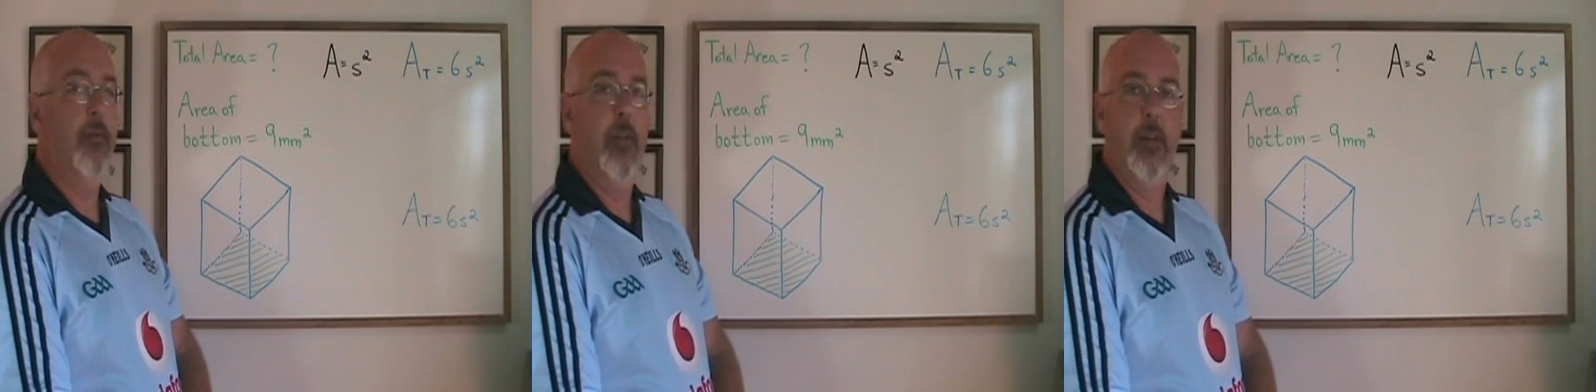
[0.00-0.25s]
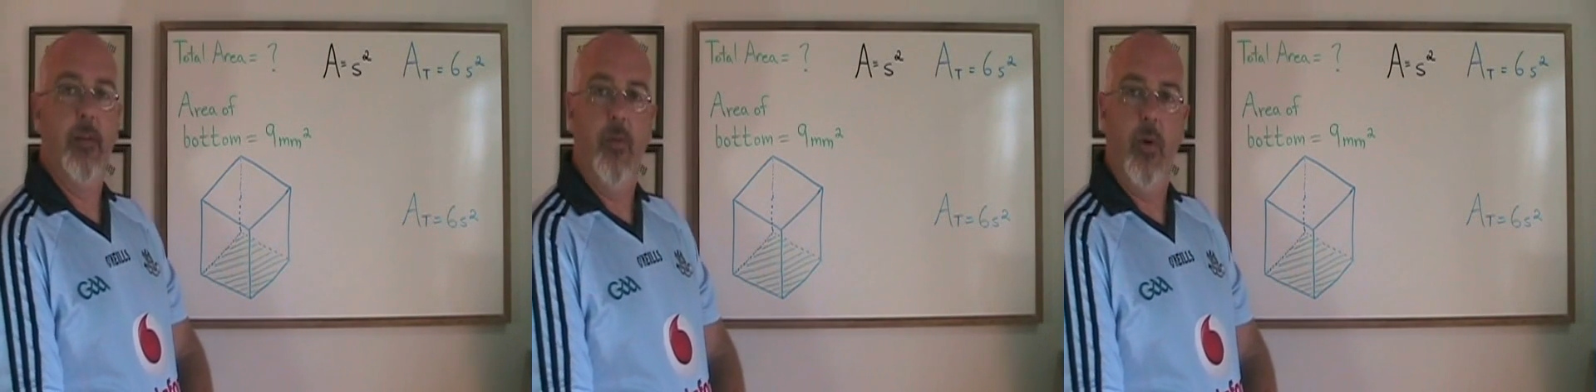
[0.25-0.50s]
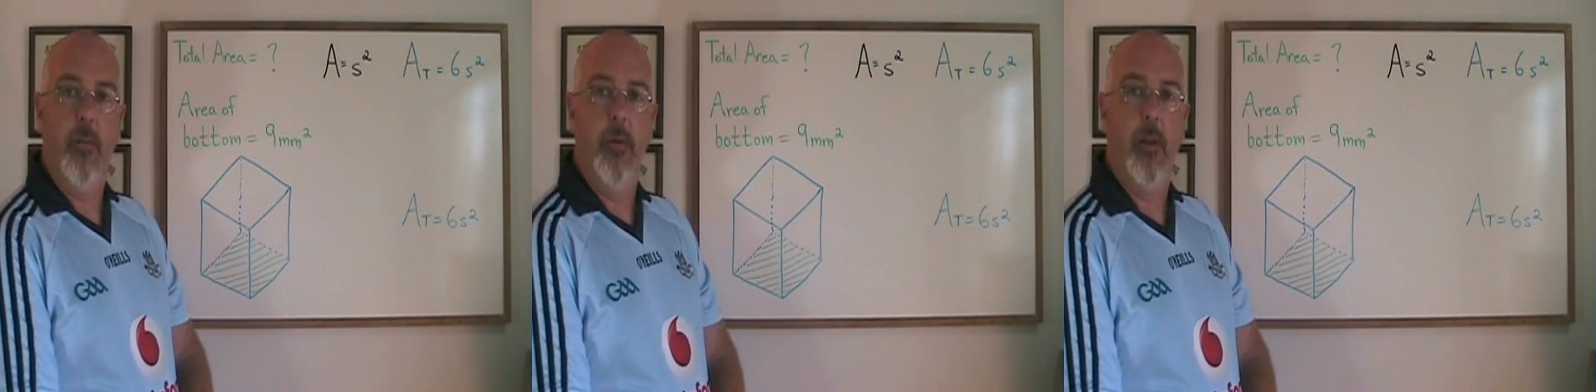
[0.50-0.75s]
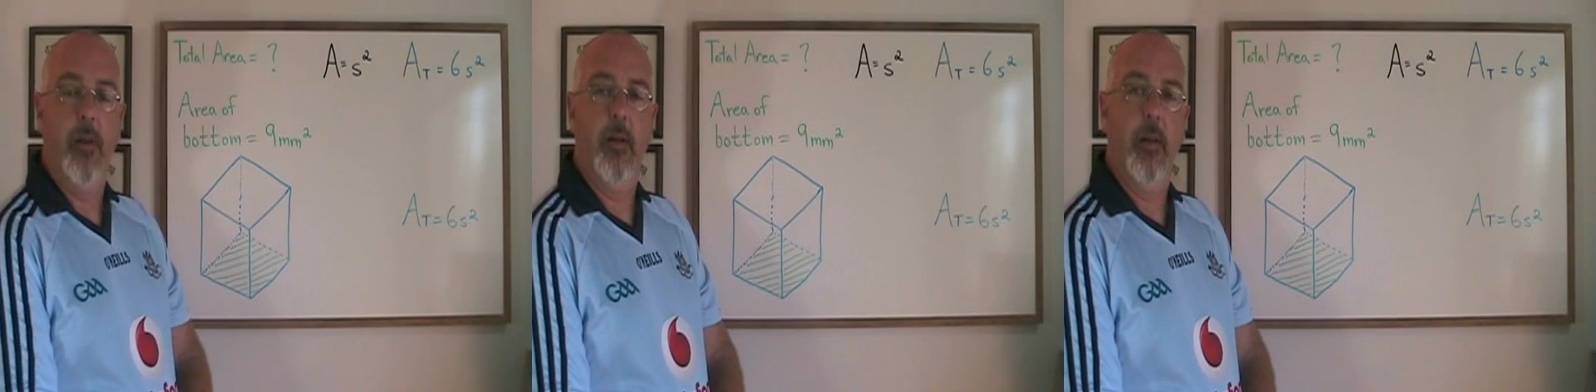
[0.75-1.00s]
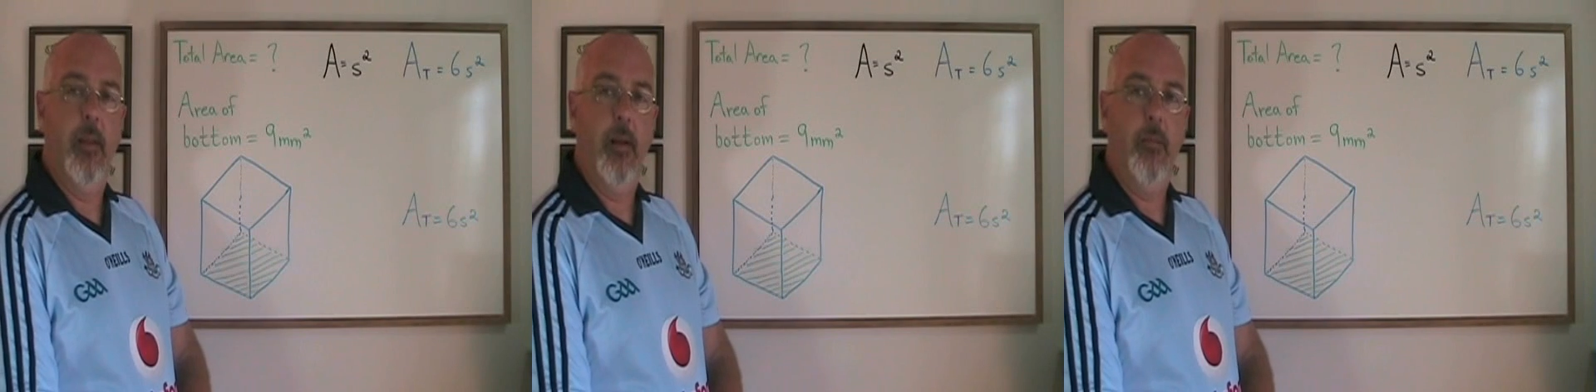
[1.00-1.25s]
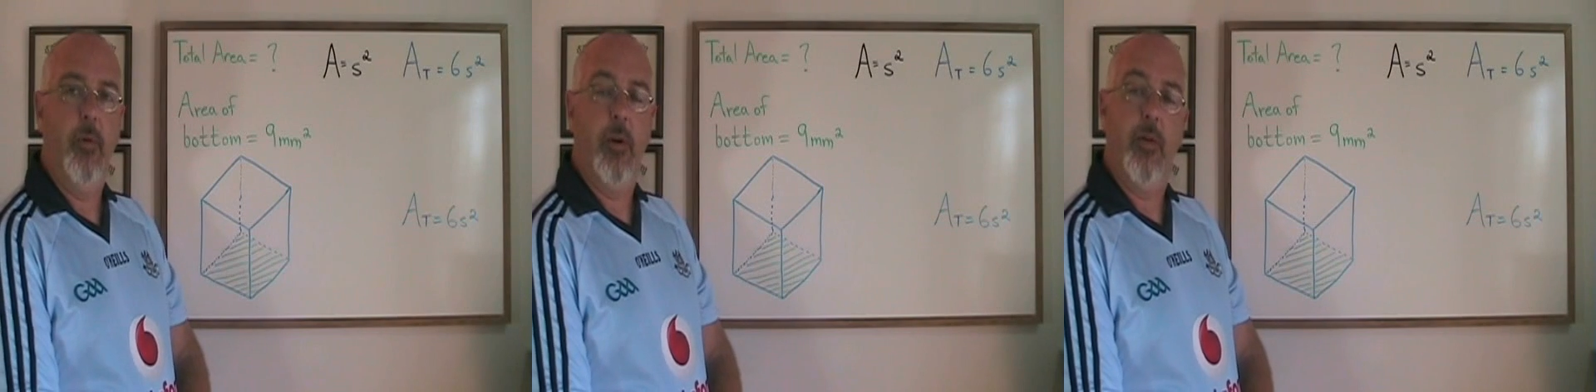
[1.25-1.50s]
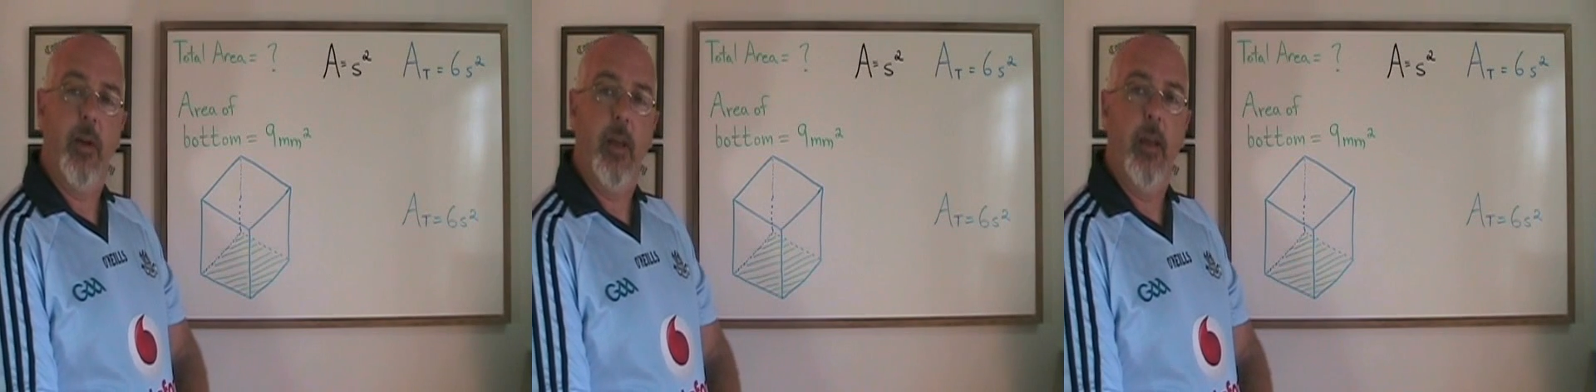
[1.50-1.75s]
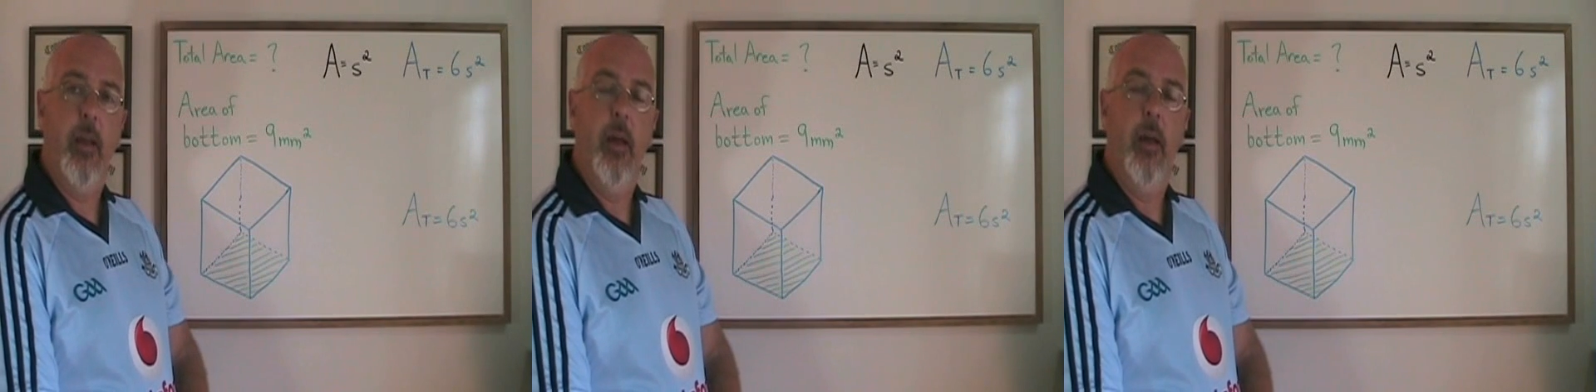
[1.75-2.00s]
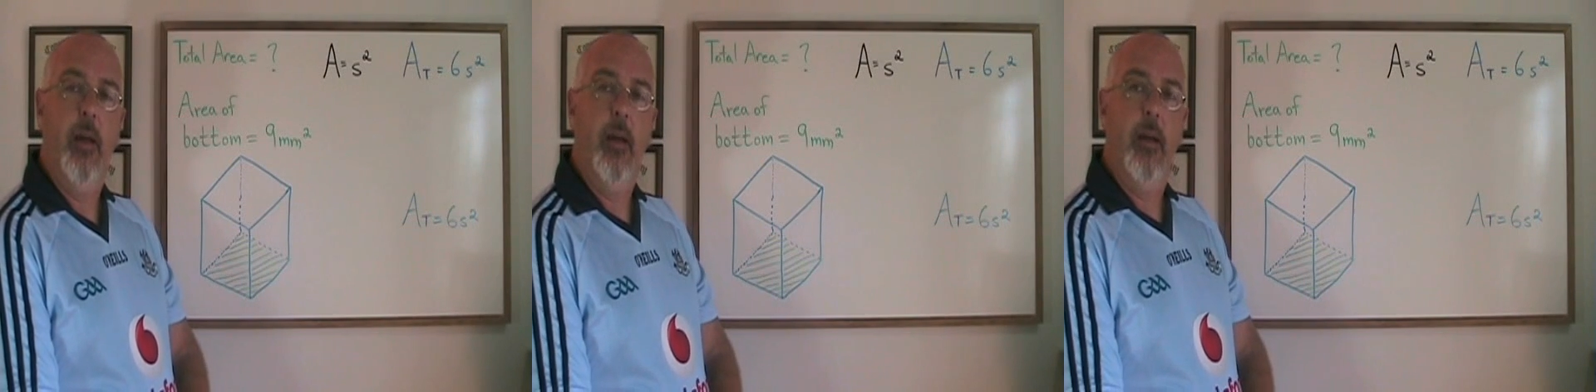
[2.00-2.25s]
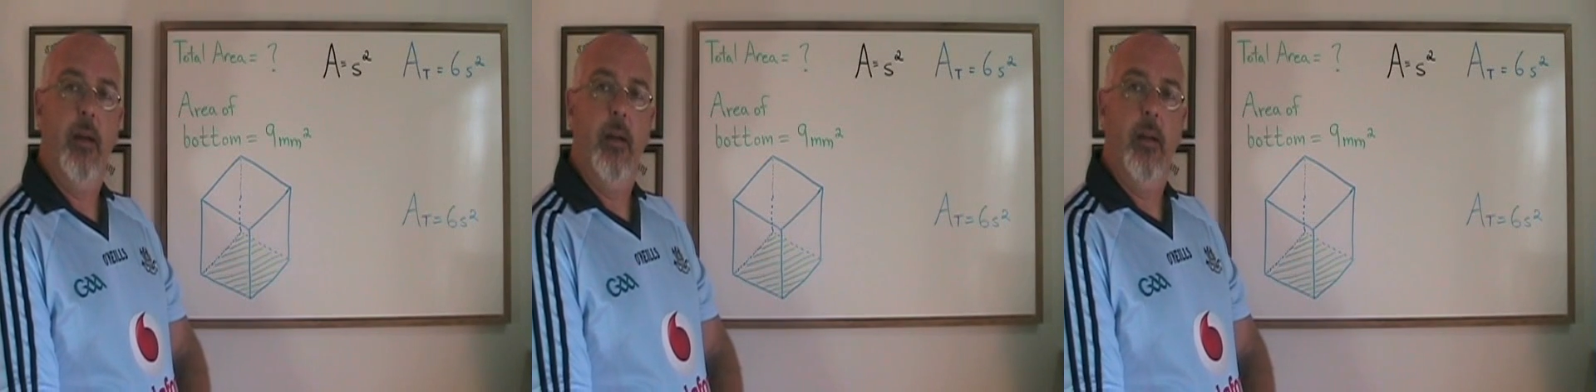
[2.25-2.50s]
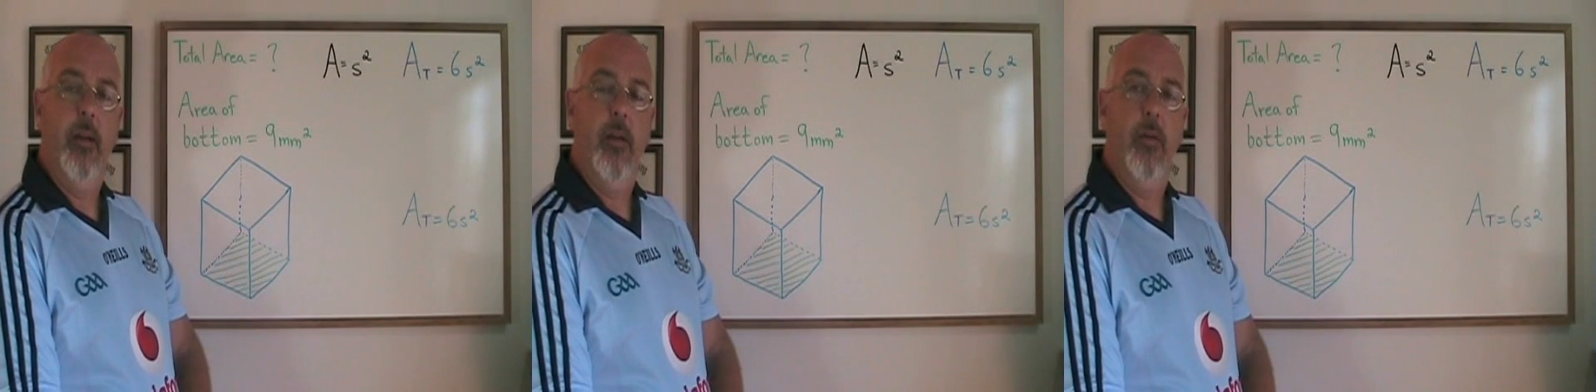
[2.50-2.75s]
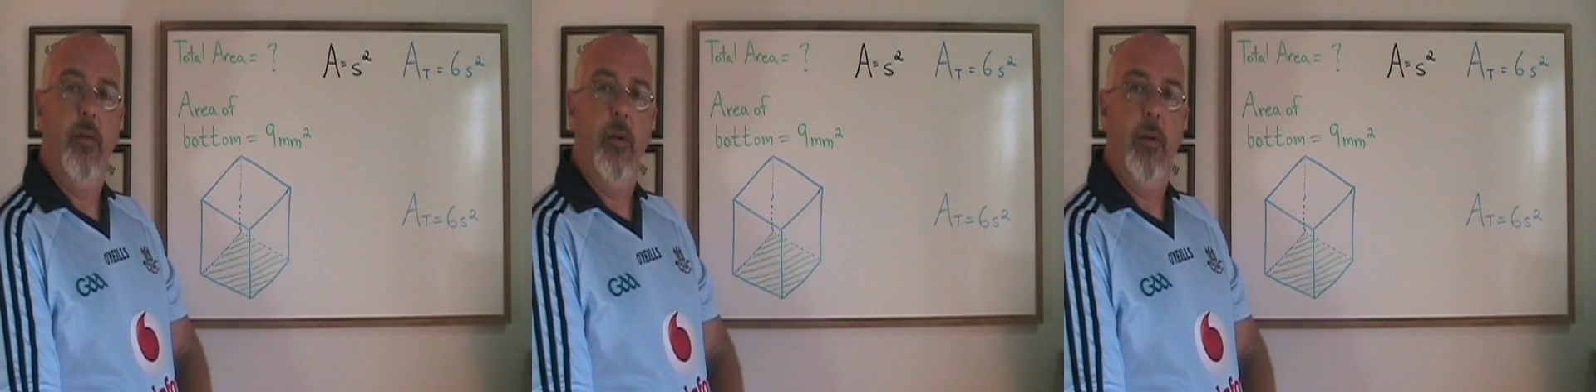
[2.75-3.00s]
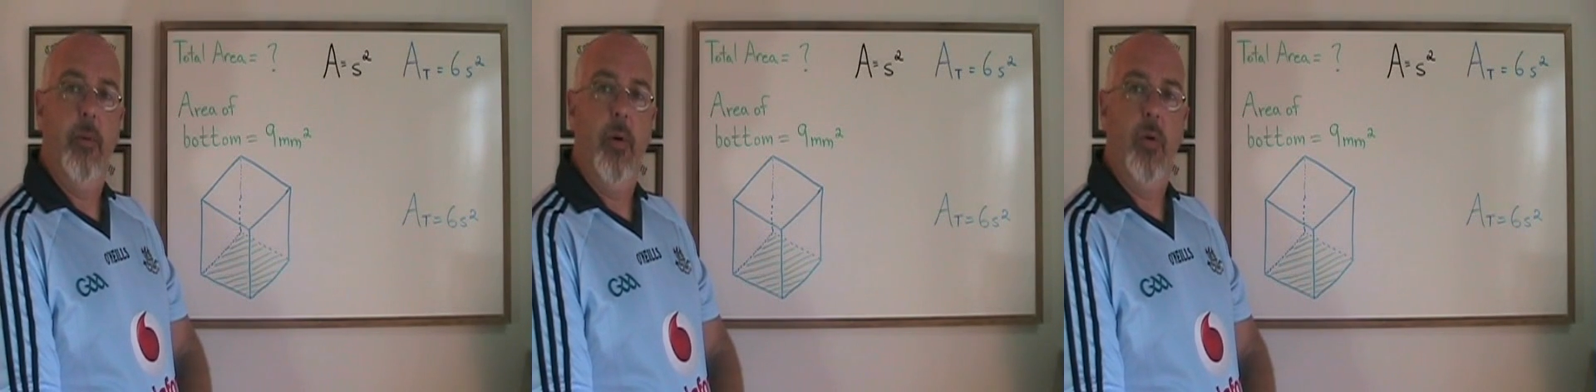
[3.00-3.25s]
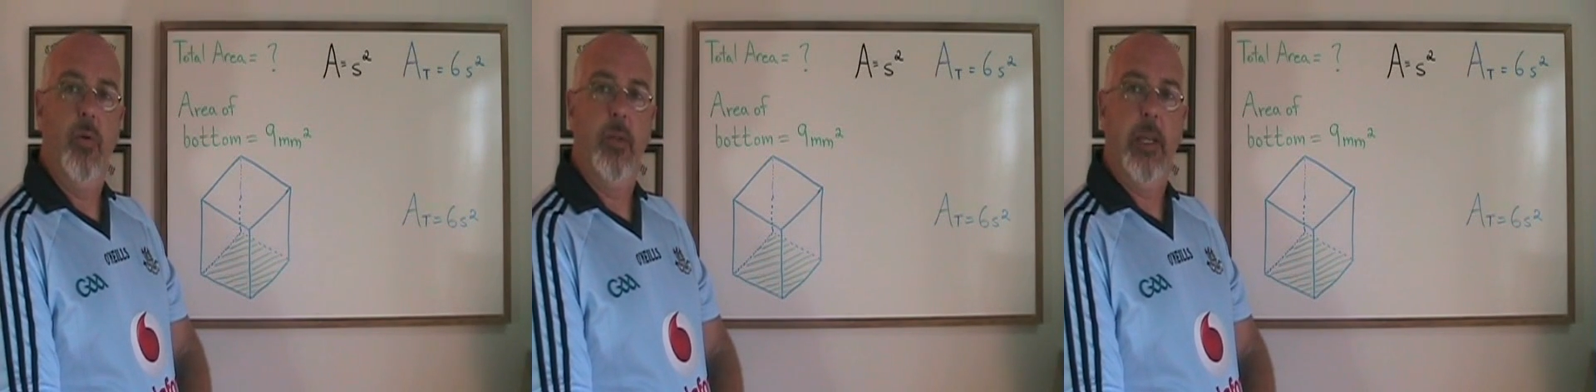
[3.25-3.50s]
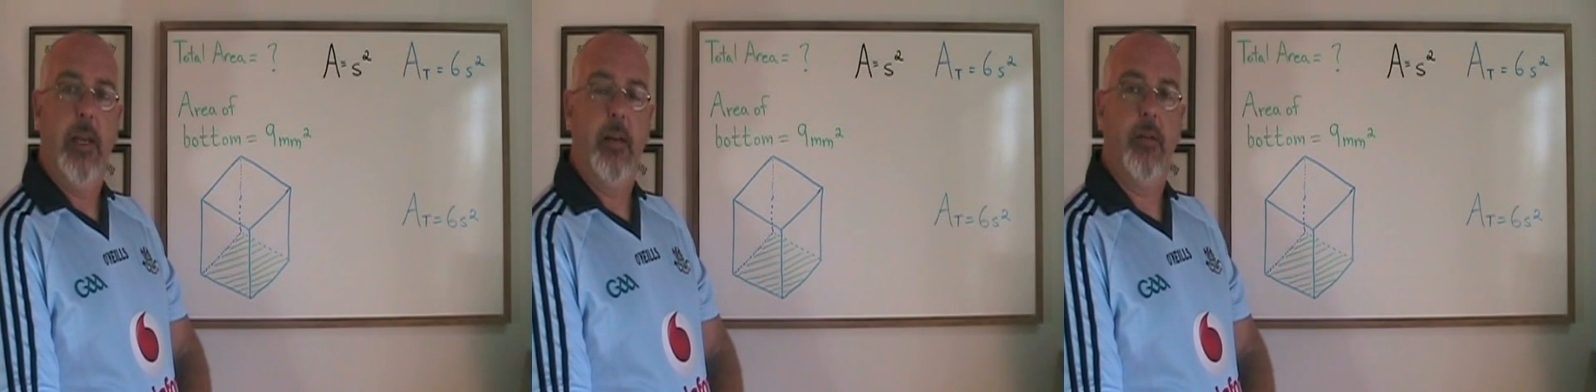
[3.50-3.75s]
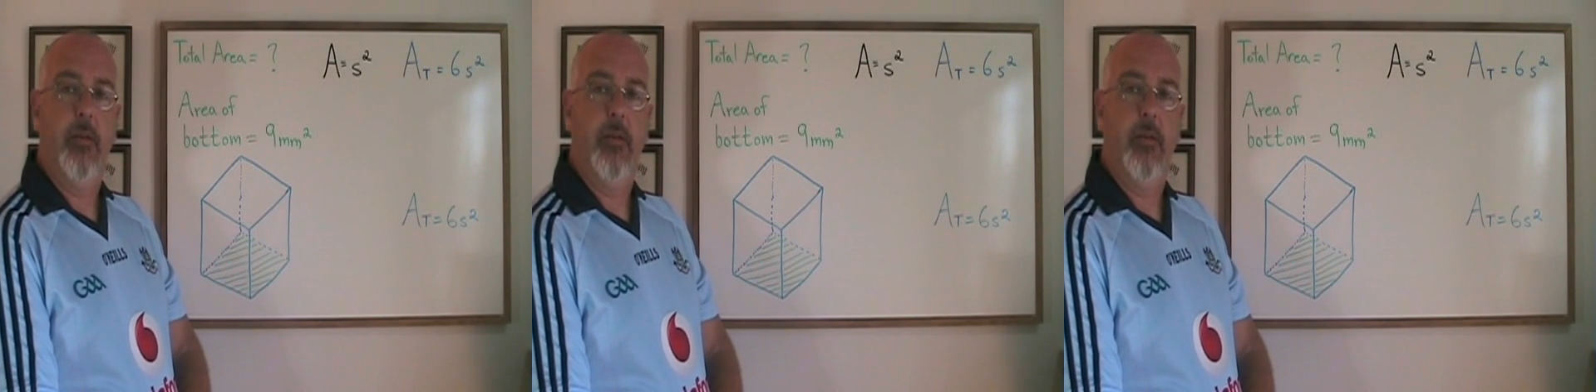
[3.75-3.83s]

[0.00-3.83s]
this formula a little more tricky to impose an extra